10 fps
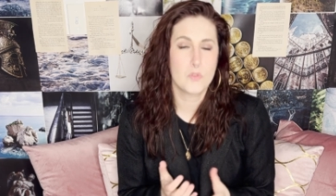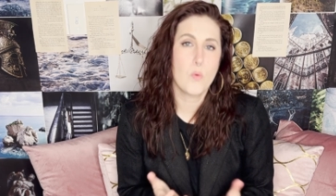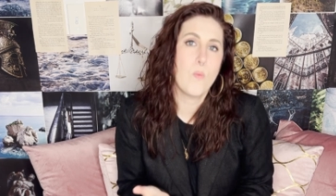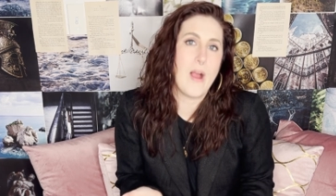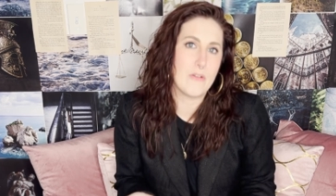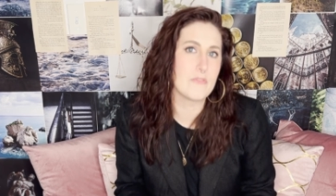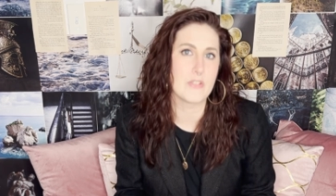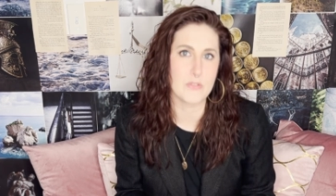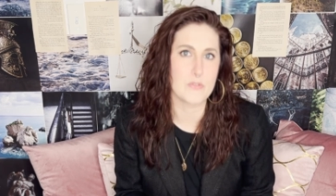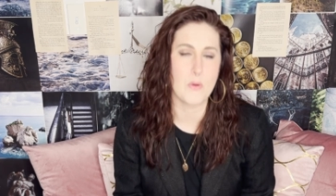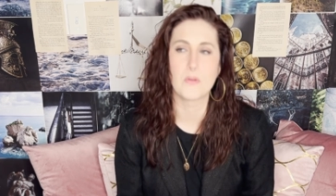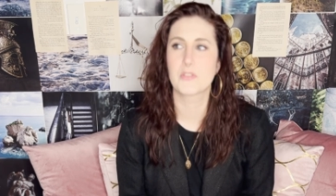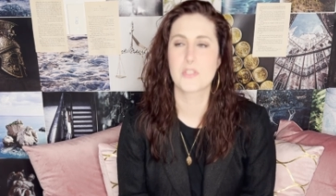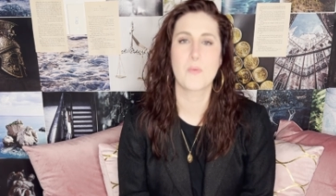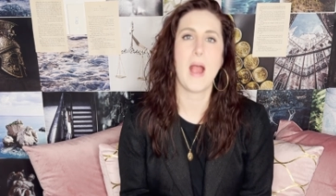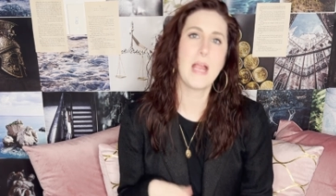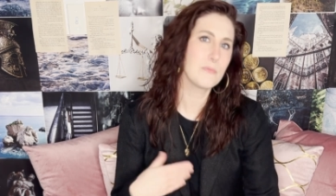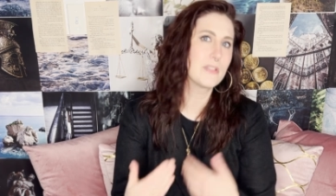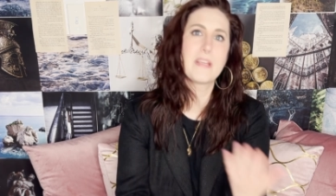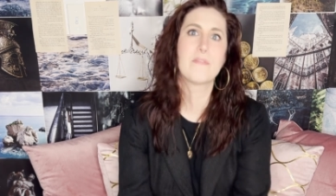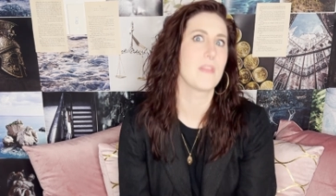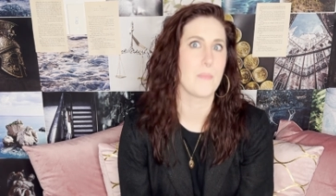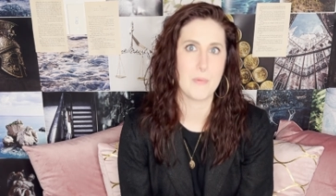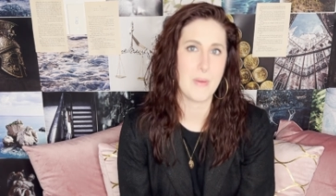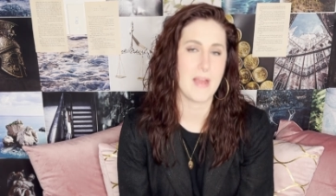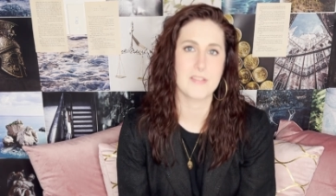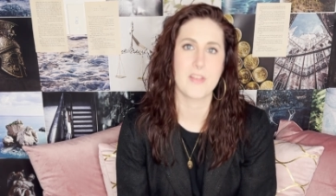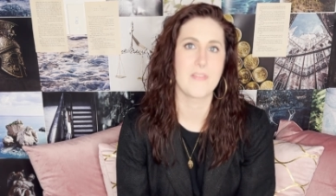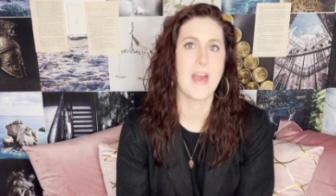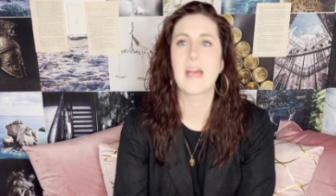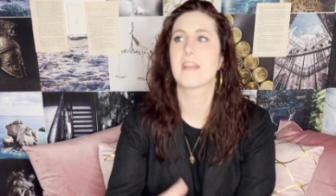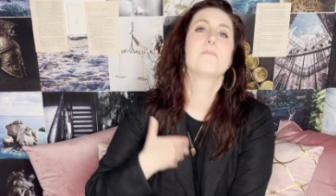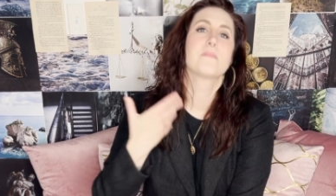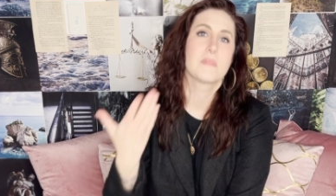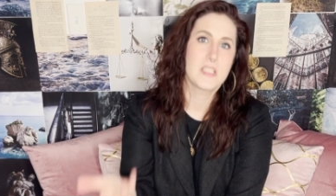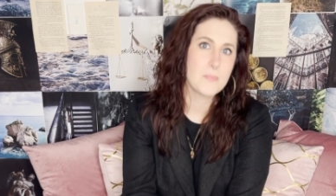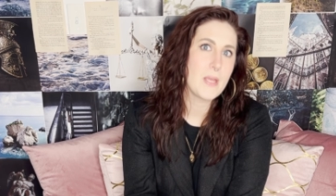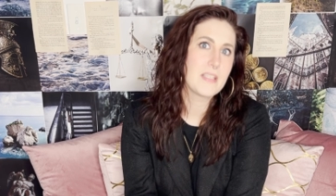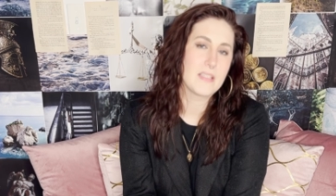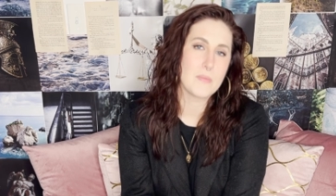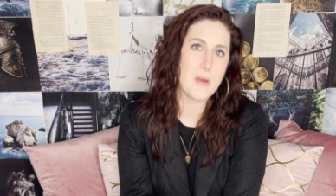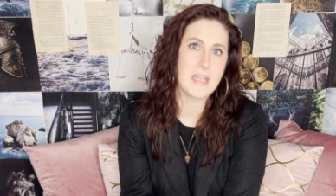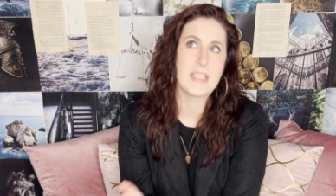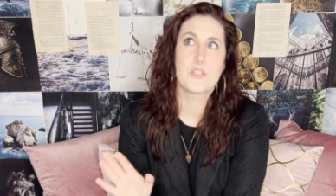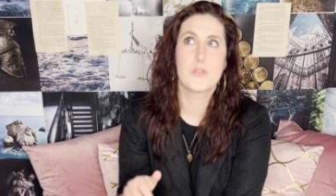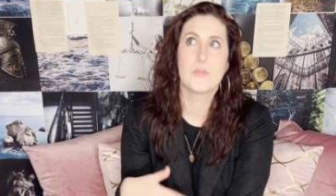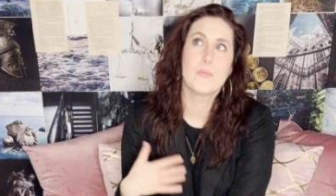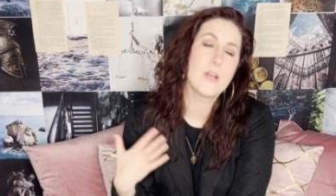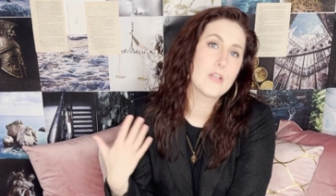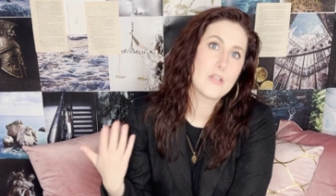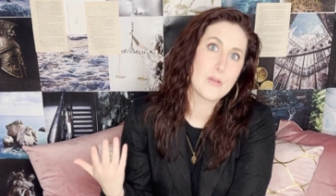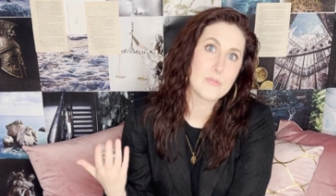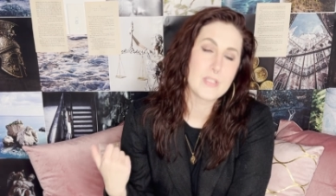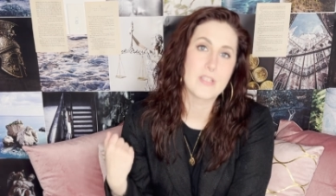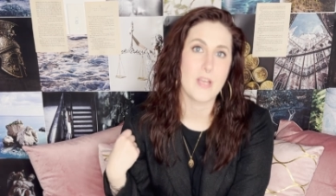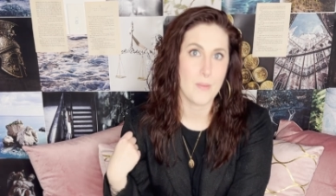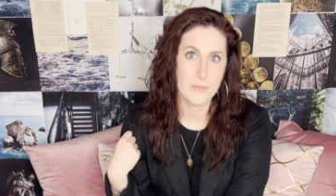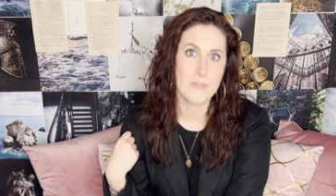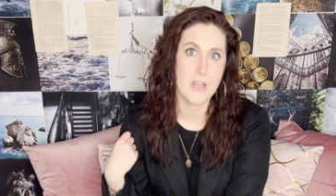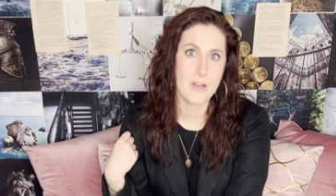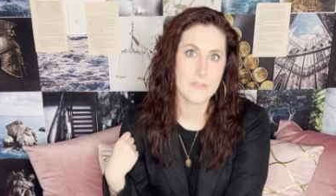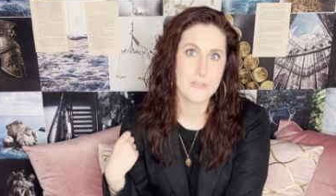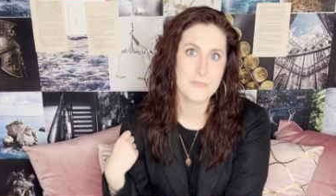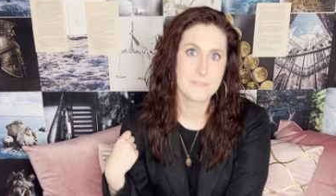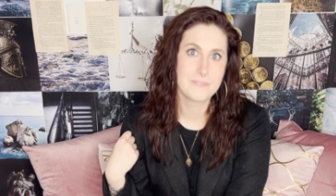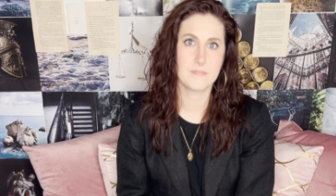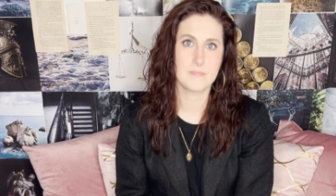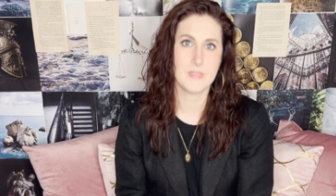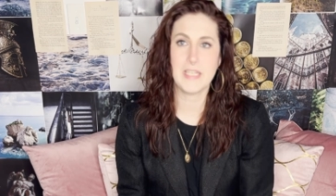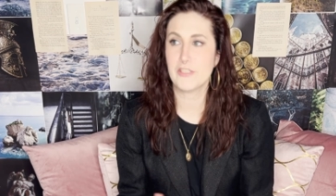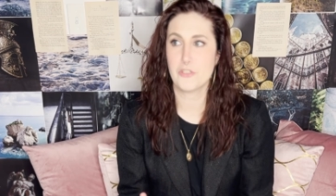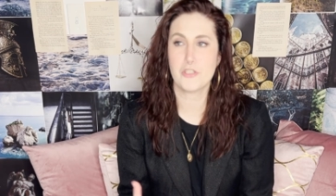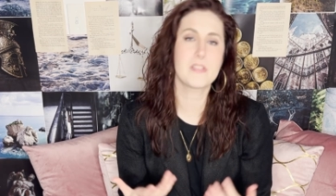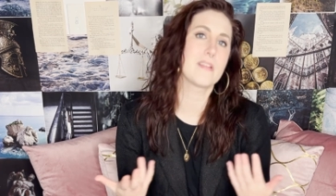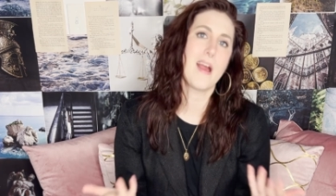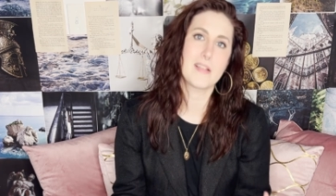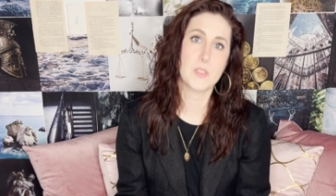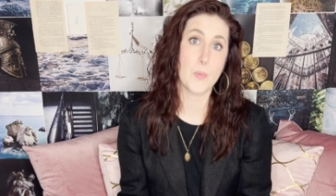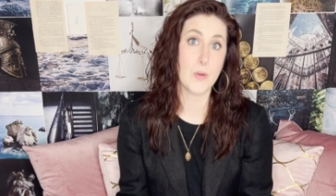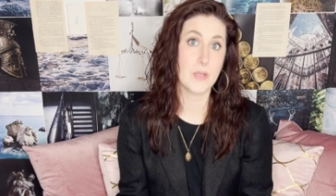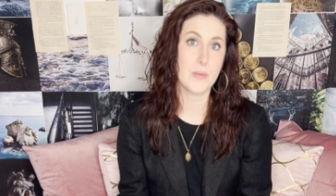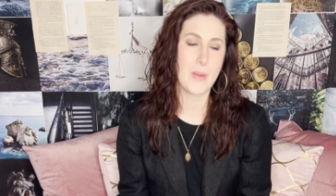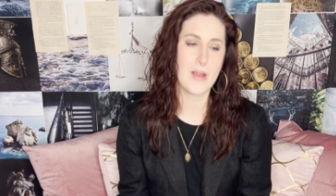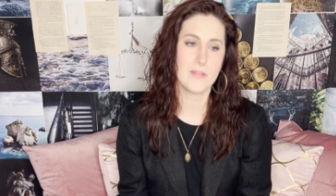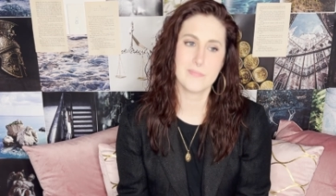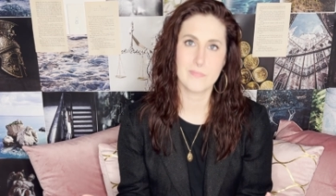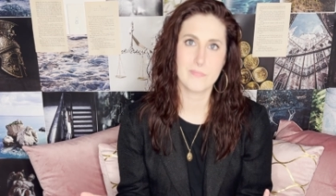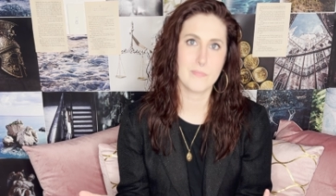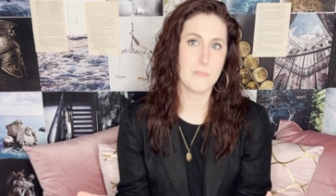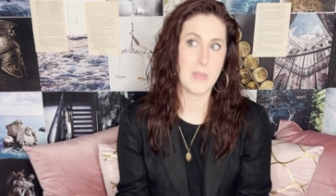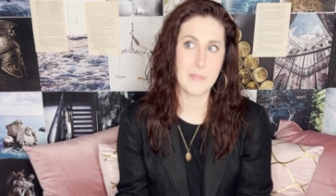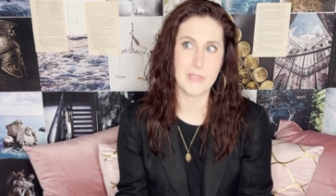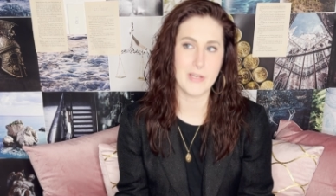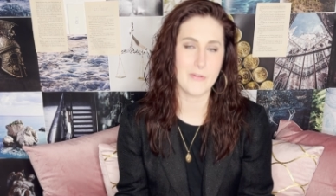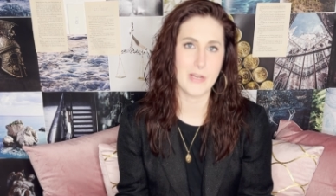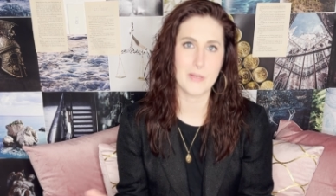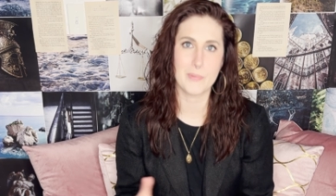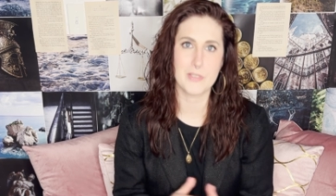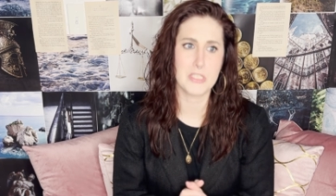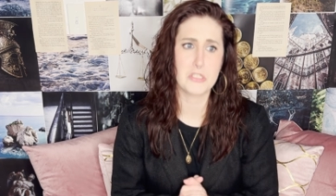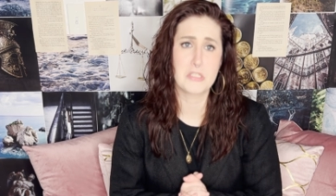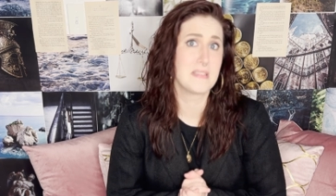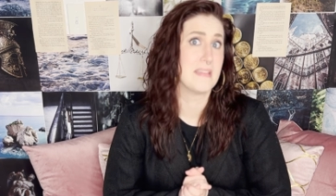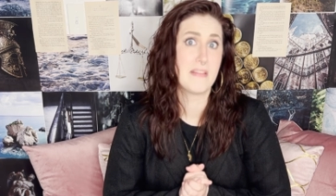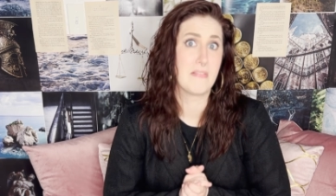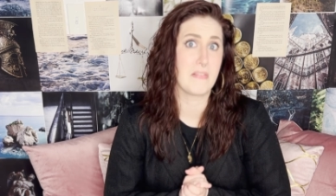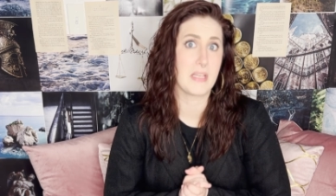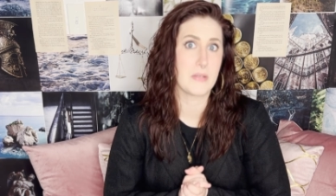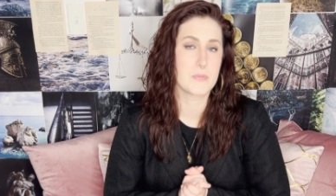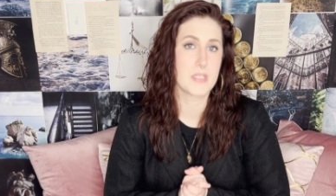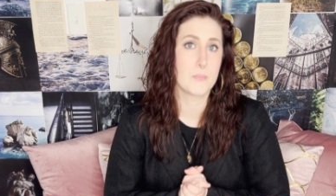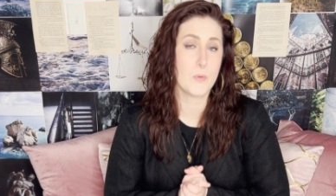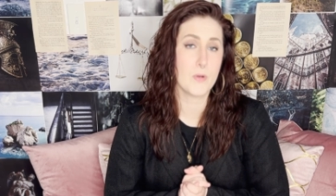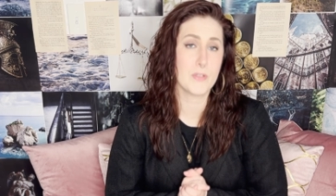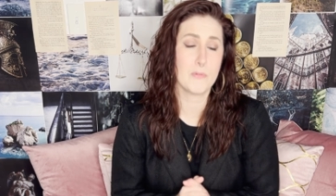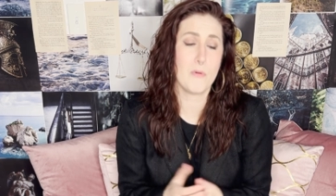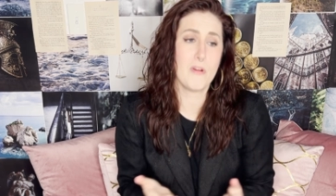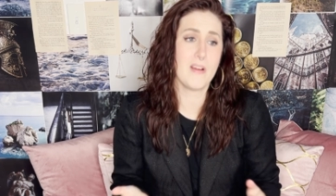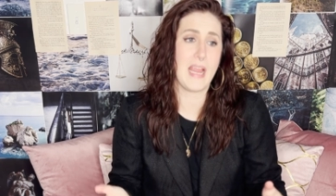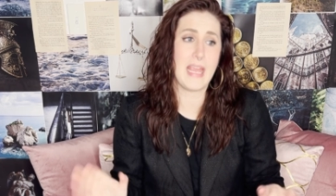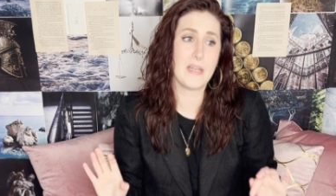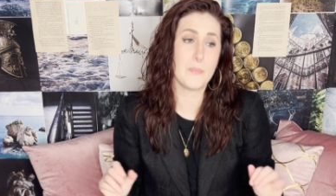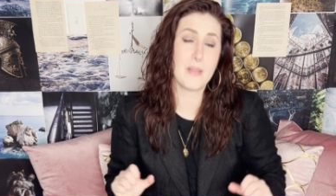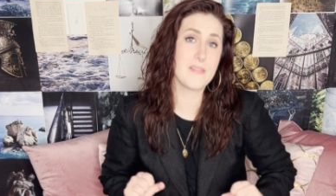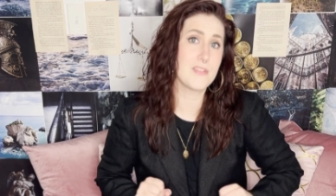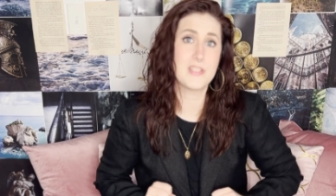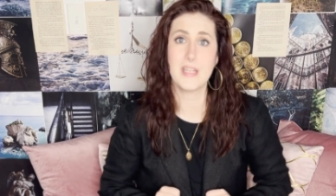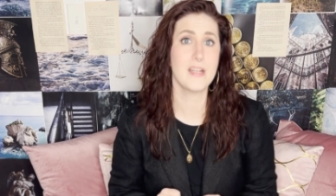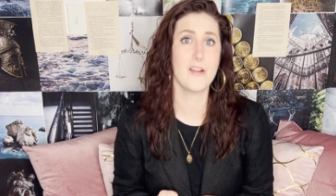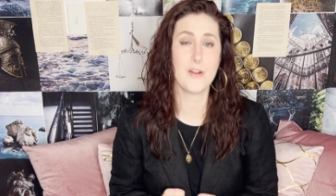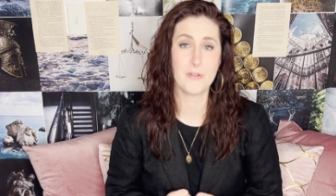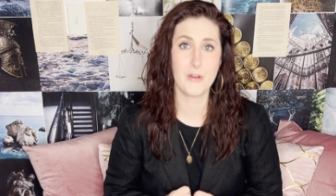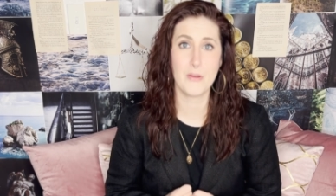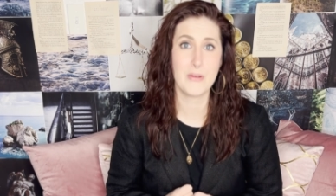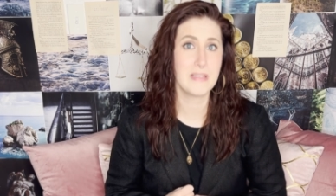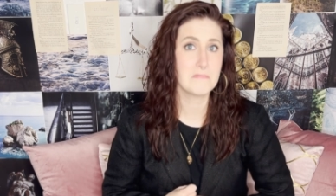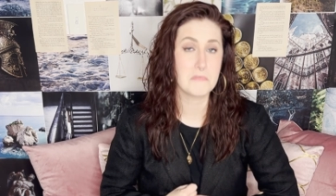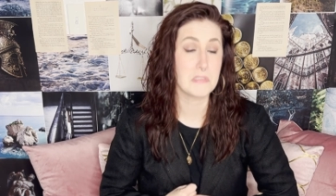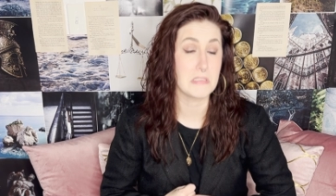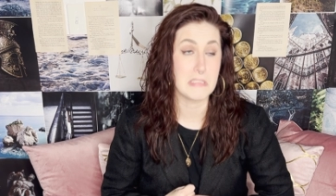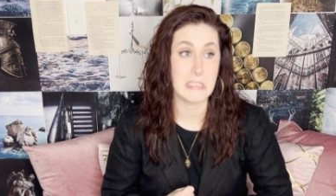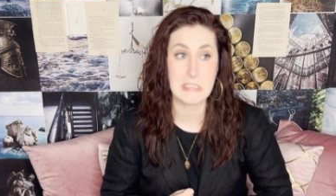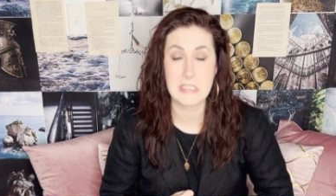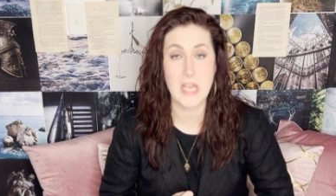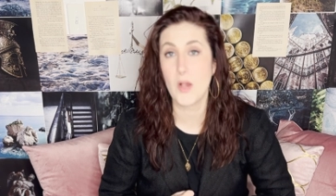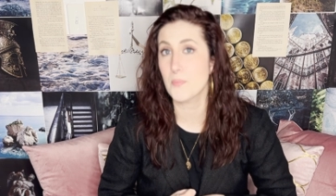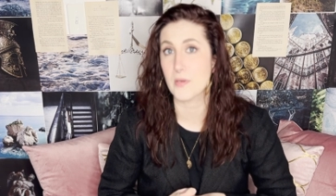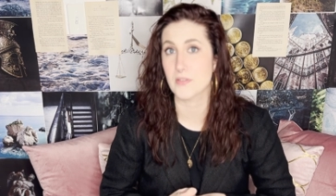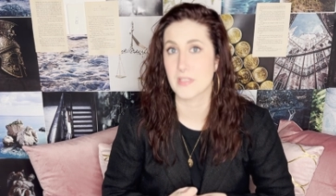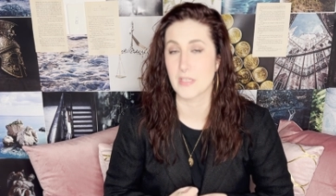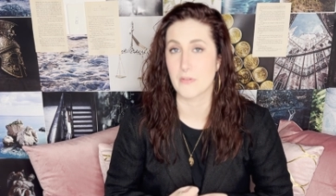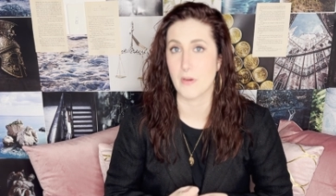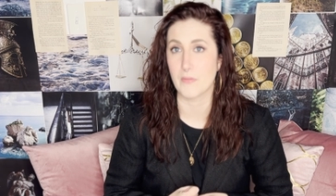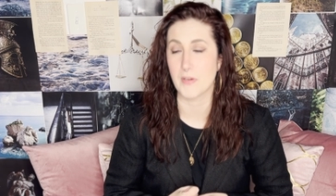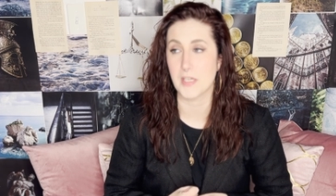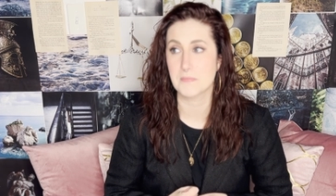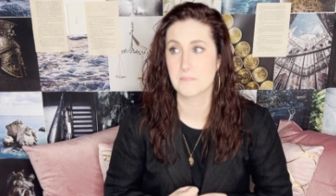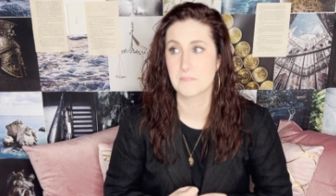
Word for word: twelve years old, so I will give them a pass on that, spending the money to go to the top of the arch. It's just not spoken about. Maybe narrator Percy just didn't think it was important, or Annabeth did it on her own and didn't tell Percy and Grover.